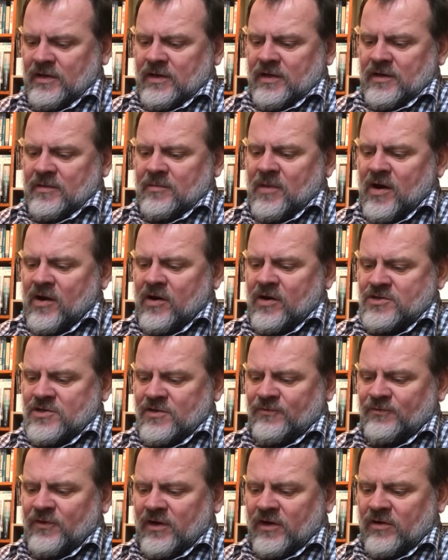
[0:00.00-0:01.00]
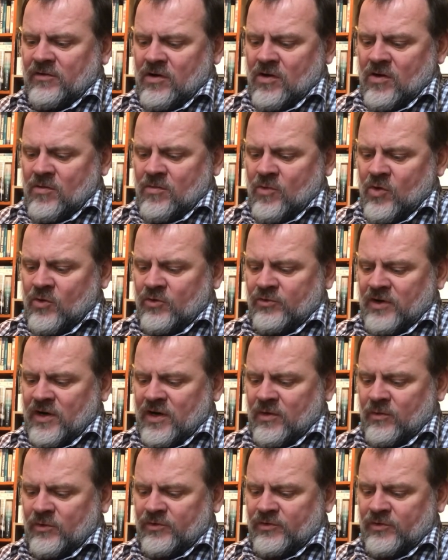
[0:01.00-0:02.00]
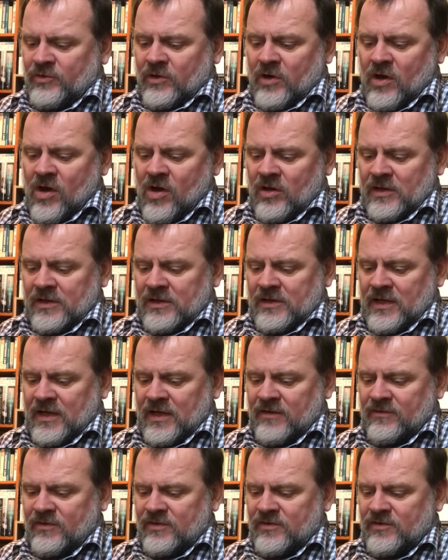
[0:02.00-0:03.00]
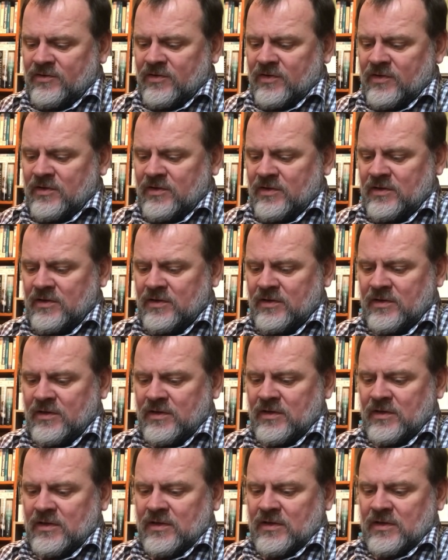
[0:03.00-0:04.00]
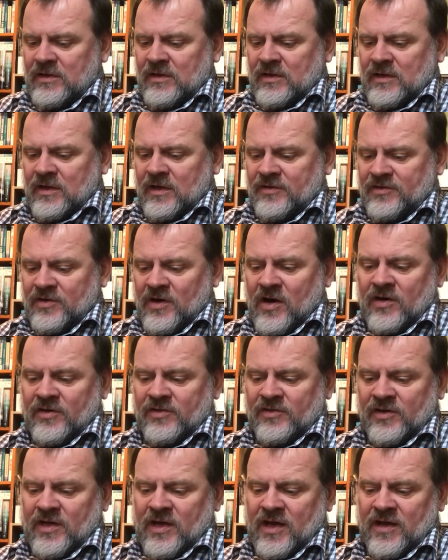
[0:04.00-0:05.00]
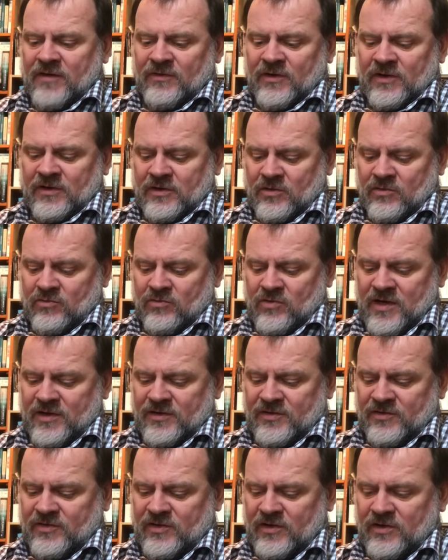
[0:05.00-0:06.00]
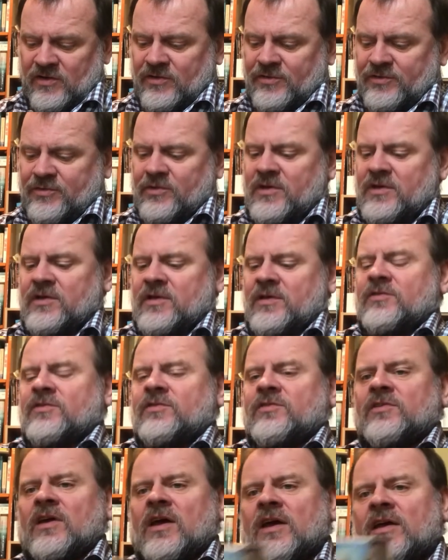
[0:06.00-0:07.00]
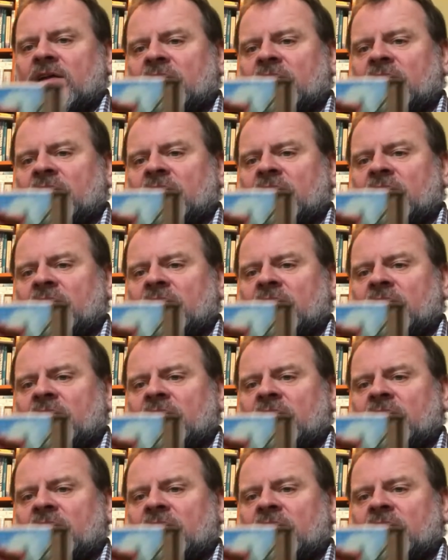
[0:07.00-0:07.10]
The Marriage of Figaro, Mozart with Sir Colin Davis. That's an RCA Victor Red Seal, 3-disc set